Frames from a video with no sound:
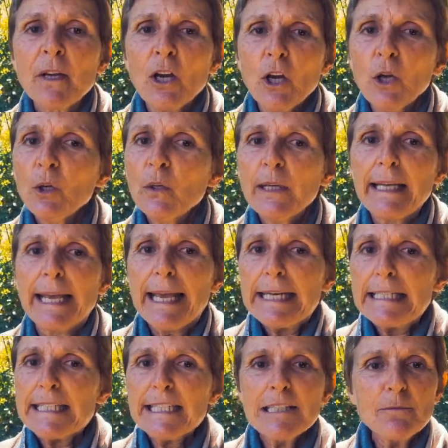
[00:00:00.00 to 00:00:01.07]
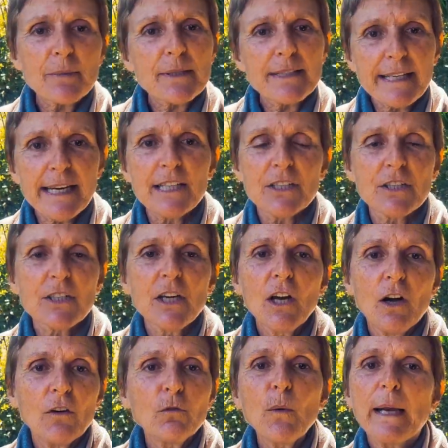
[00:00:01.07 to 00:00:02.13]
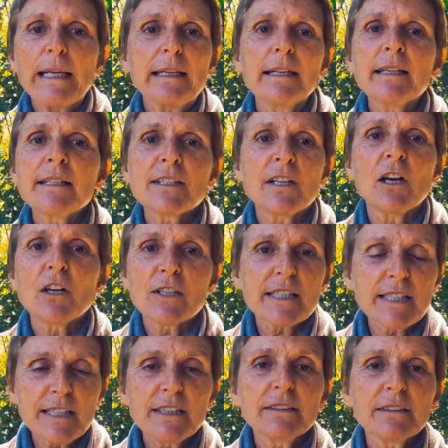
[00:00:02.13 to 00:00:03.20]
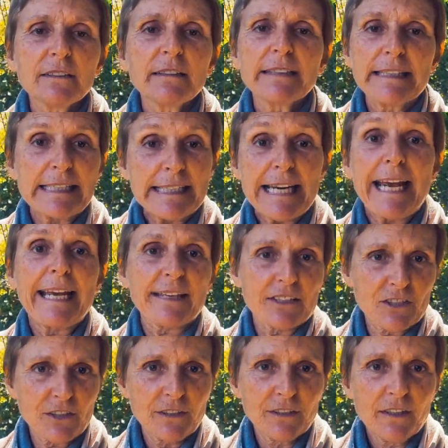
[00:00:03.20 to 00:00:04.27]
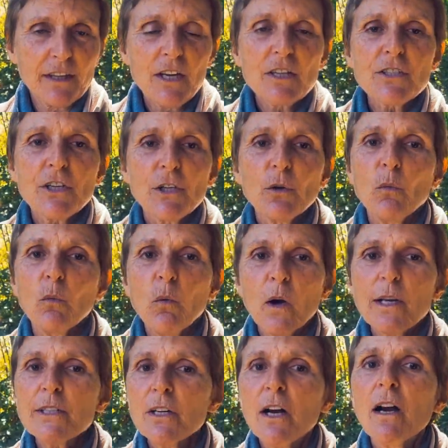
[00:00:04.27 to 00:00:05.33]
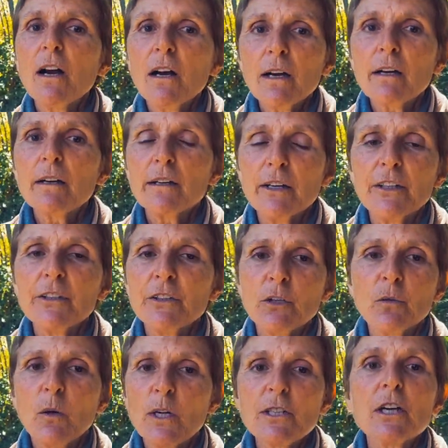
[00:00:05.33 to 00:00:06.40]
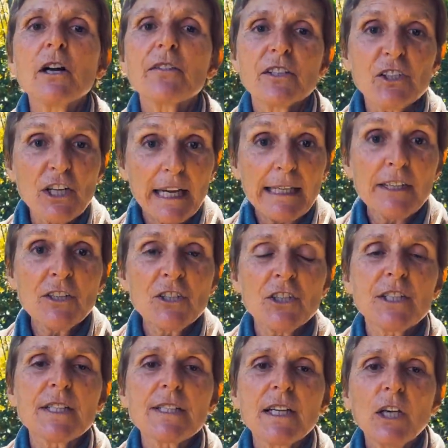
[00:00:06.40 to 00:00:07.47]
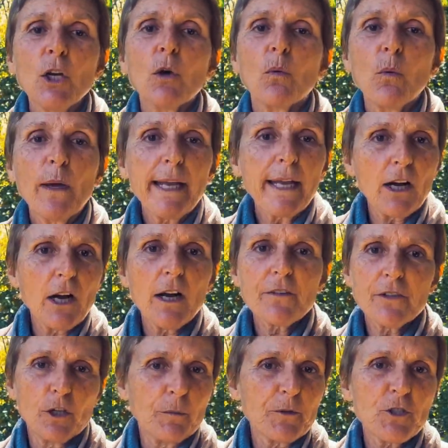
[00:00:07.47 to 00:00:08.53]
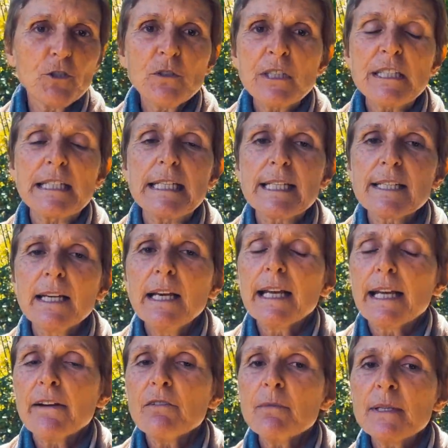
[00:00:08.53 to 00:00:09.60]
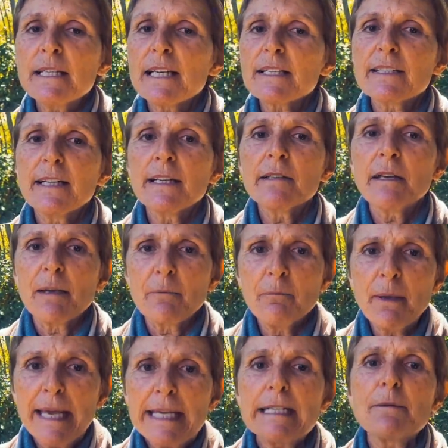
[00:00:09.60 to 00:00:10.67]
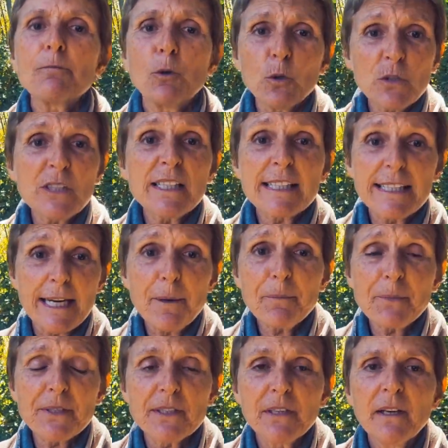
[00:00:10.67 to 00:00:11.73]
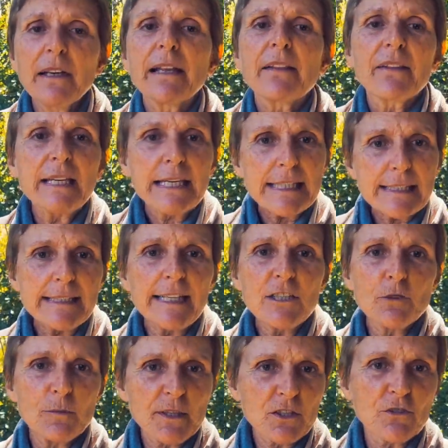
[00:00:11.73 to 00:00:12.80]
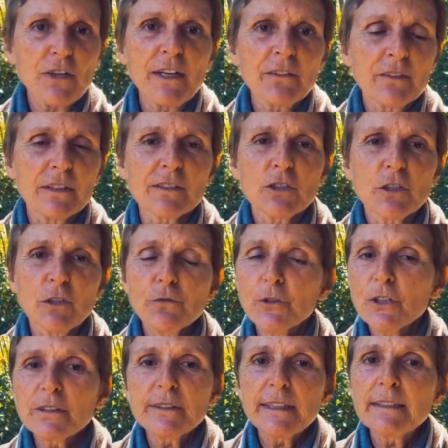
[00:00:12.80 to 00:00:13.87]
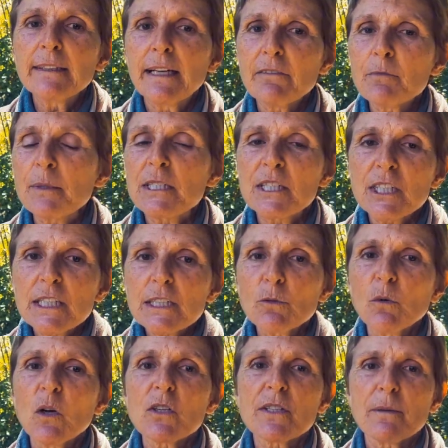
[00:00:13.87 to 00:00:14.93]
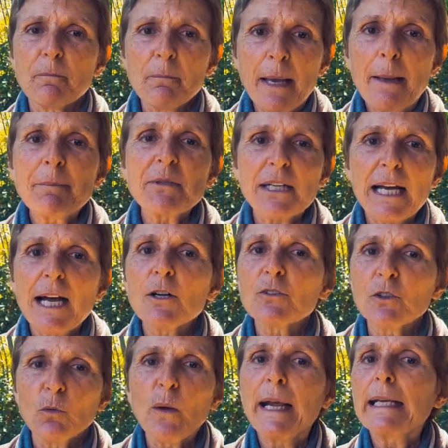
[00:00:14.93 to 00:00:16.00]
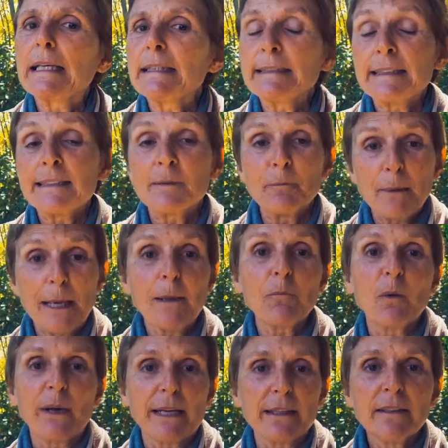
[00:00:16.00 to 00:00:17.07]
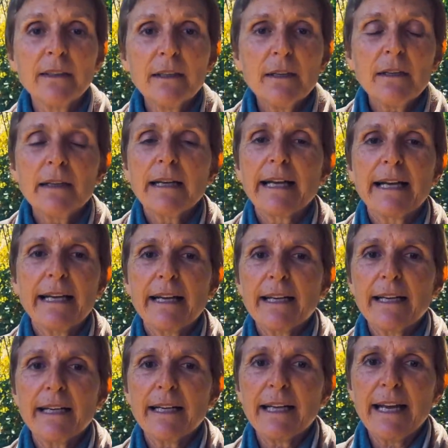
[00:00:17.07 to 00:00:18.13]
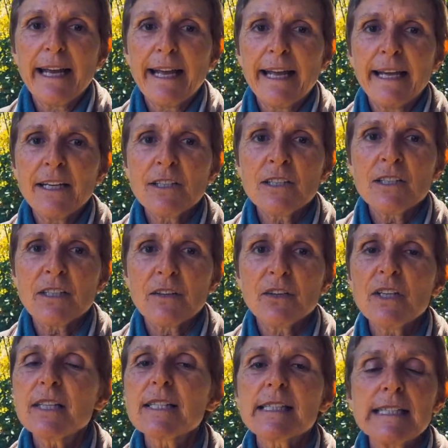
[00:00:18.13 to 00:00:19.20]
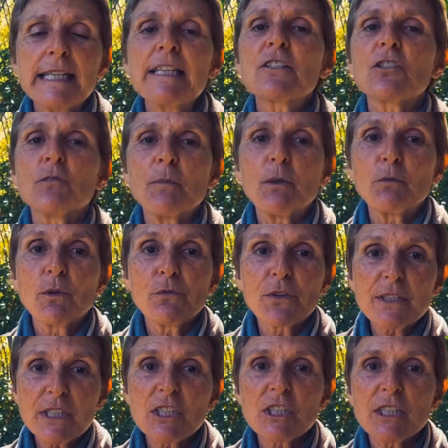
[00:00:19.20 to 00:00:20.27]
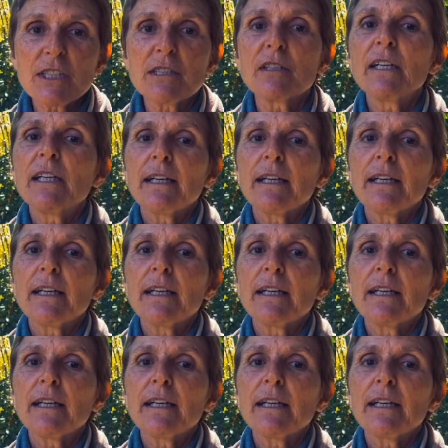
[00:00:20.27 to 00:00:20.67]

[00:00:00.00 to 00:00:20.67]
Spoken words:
only 18% of wetlands are still intact. So what are the challenges? Where are the opportunities? Government has made important steps. These need to be strengthened. So the first thing government did was mapped out the wetlands in Zimbabwe. And this needs to be revisited.